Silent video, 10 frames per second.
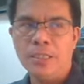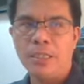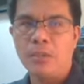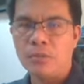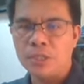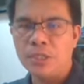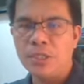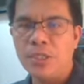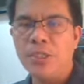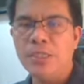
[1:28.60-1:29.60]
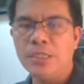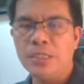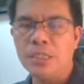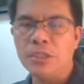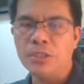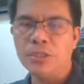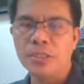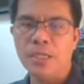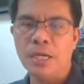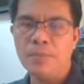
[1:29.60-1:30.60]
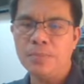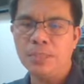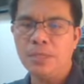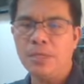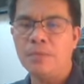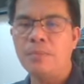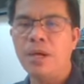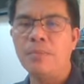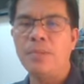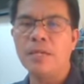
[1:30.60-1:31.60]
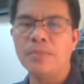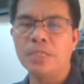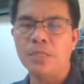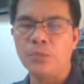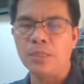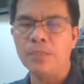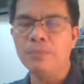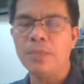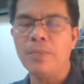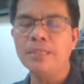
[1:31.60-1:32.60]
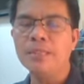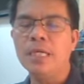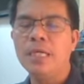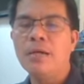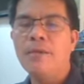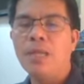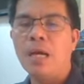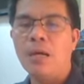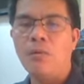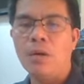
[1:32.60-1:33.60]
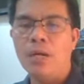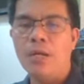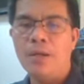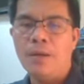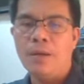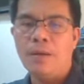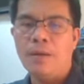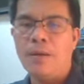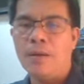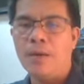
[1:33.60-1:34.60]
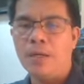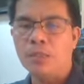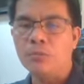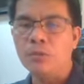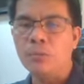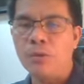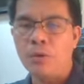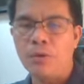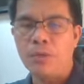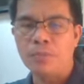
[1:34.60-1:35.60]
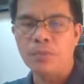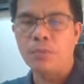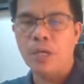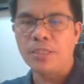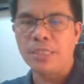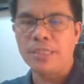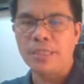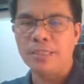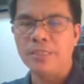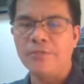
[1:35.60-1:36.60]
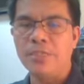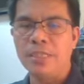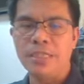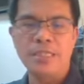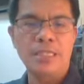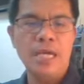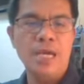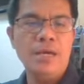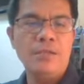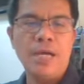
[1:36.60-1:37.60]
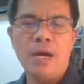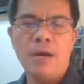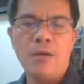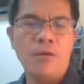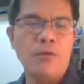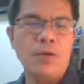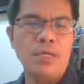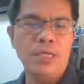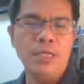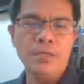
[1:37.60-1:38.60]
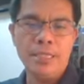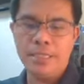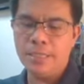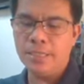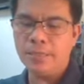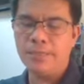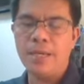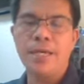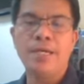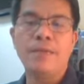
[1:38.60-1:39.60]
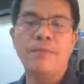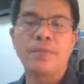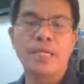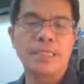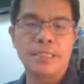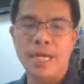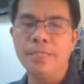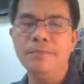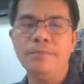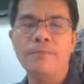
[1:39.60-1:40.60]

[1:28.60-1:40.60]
the concerns, issues, gaps, no, and problems as we implement our school programs, projects, and activities. Now, here is my slide.